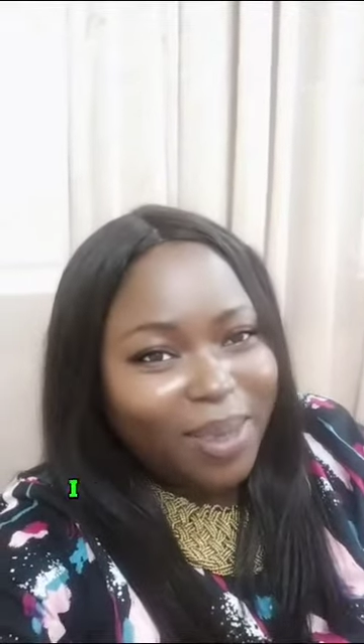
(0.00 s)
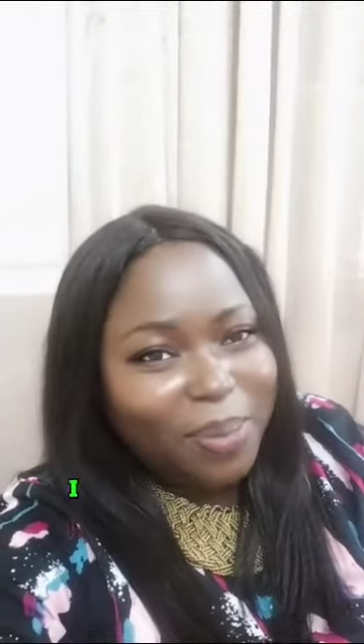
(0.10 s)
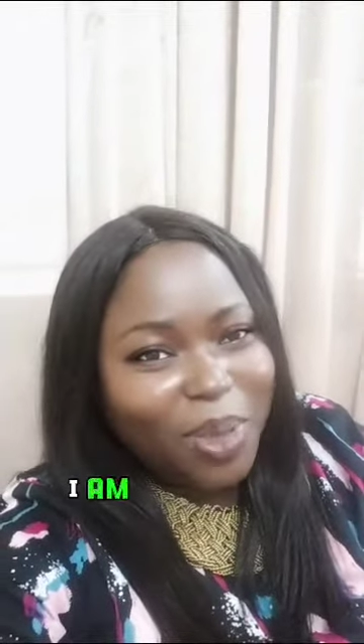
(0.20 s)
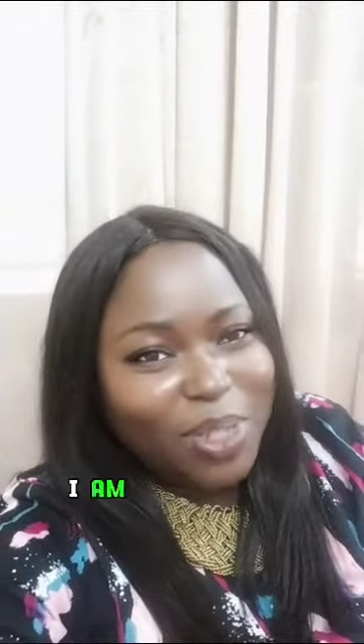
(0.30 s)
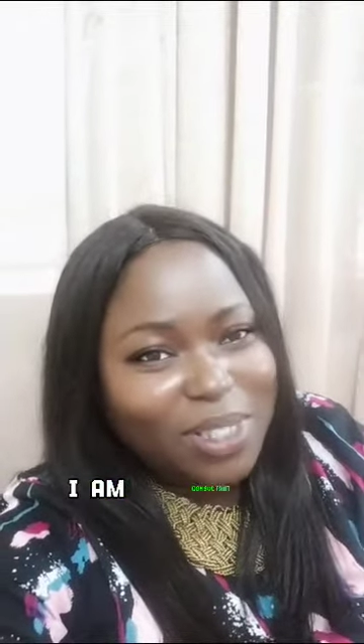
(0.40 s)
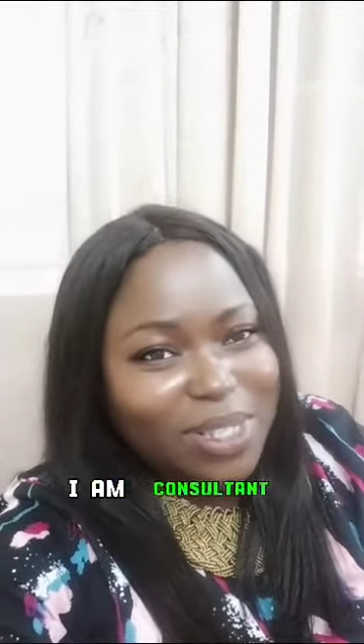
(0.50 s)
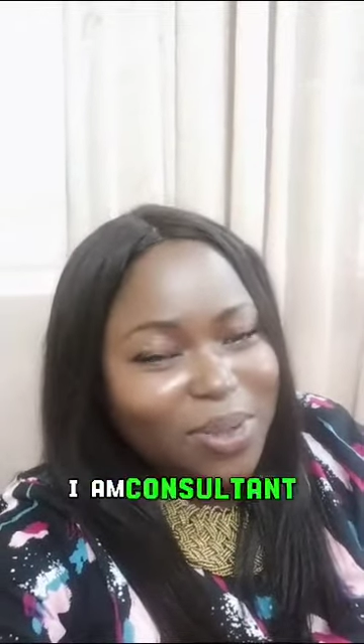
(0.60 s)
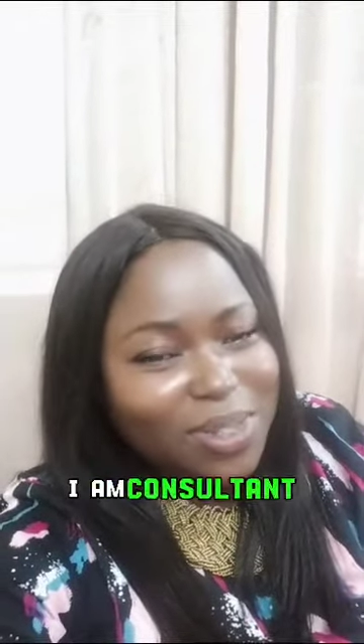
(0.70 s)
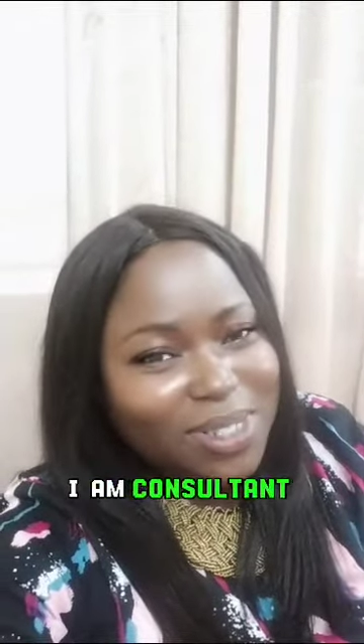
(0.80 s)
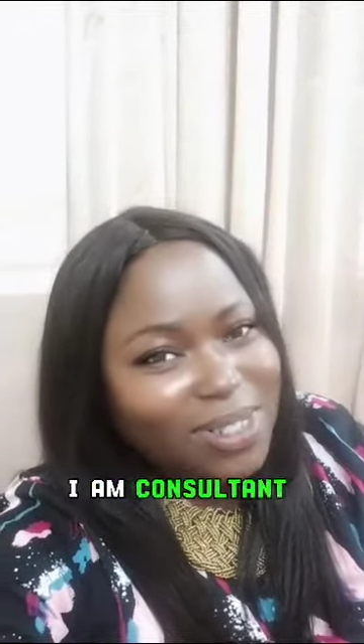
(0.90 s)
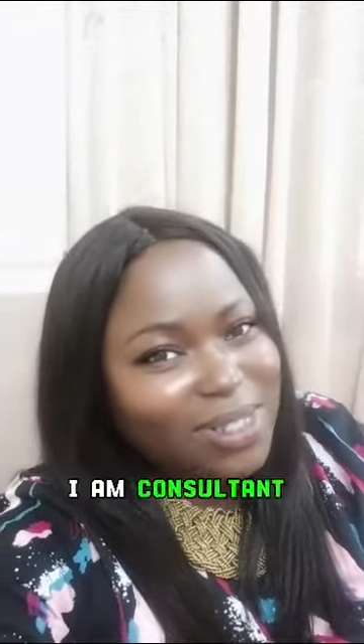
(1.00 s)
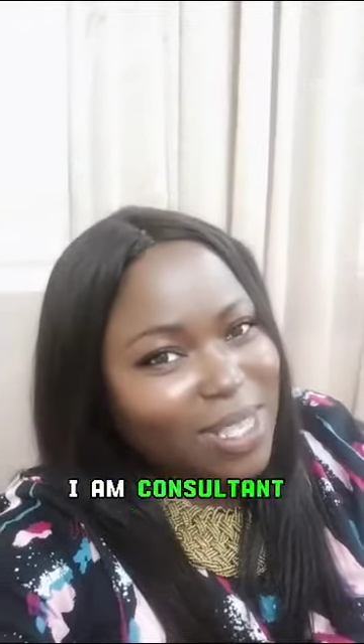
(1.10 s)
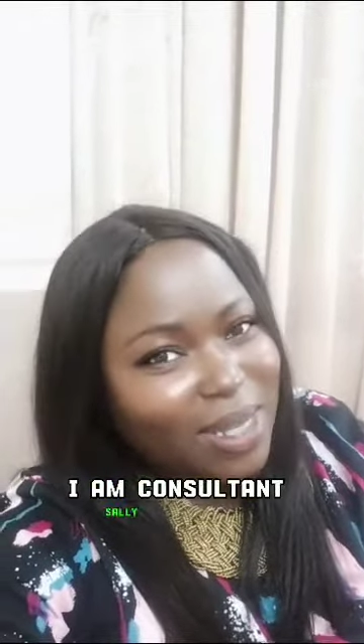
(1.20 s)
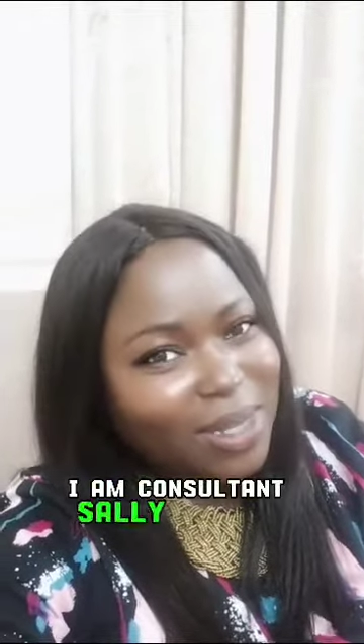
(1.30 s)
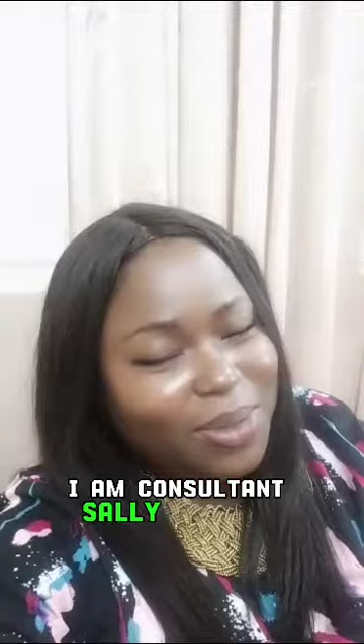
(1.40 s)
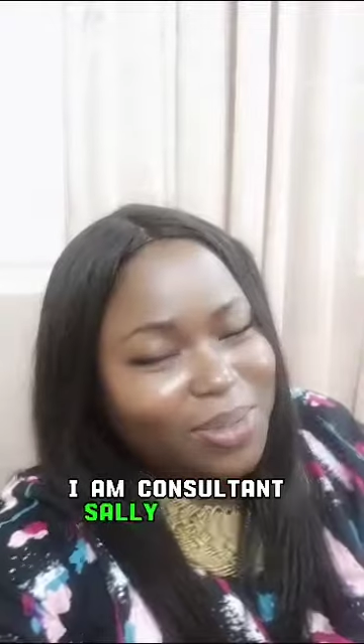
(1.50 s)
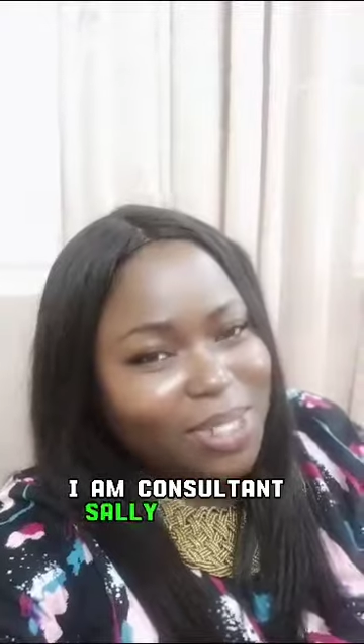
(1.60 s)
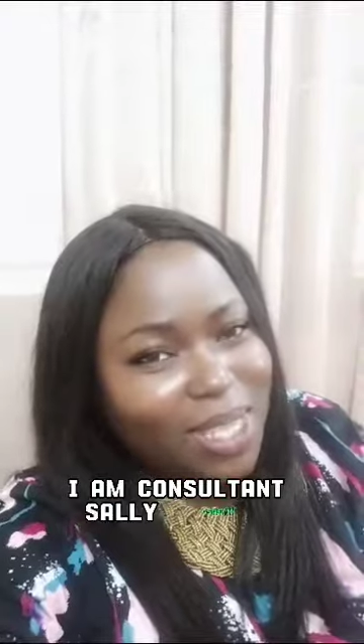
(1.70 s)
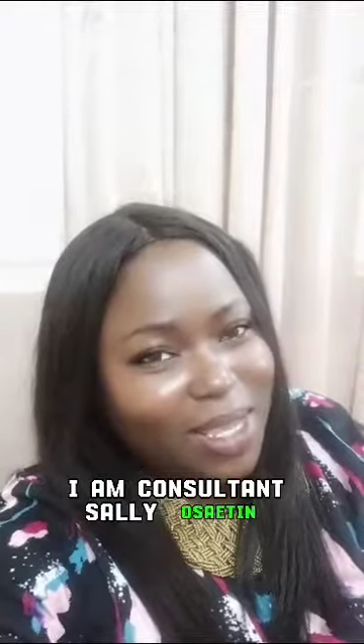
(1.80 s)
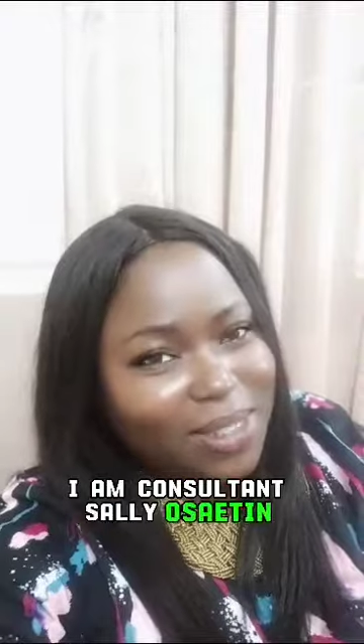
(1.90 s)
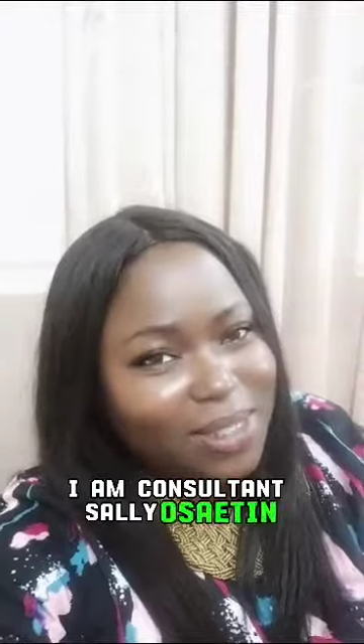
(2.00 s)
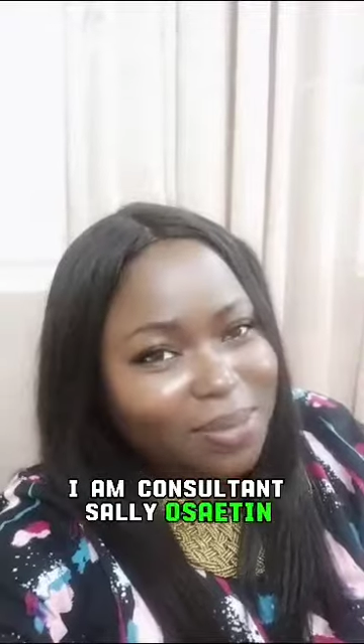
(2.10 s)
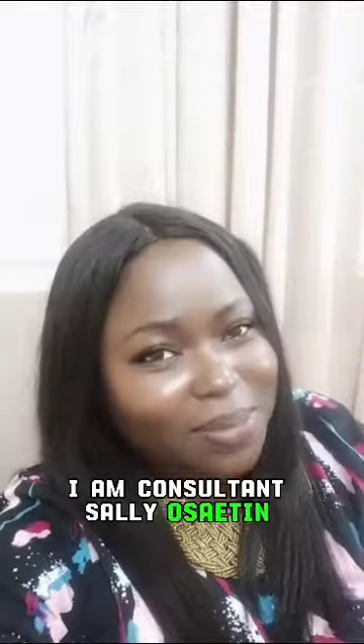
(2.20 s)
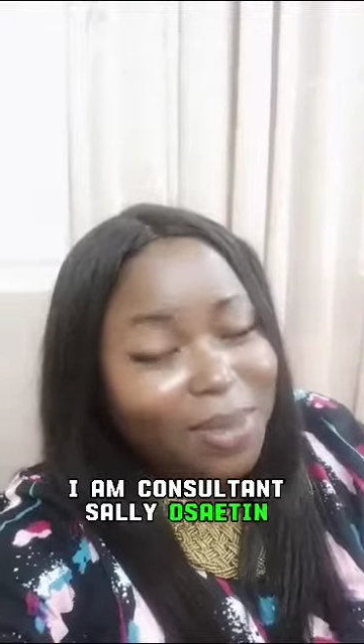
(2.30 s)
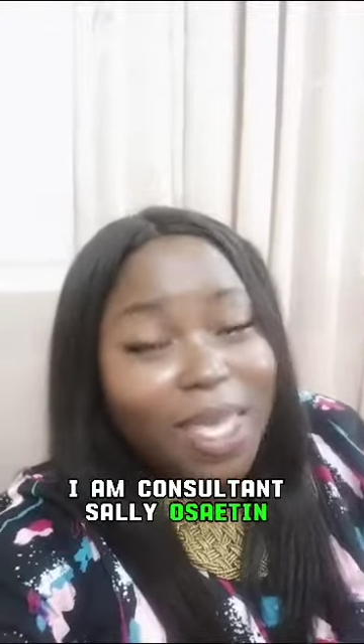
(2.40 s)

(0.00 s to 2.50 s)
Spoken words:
am consultant Sally Osaiti.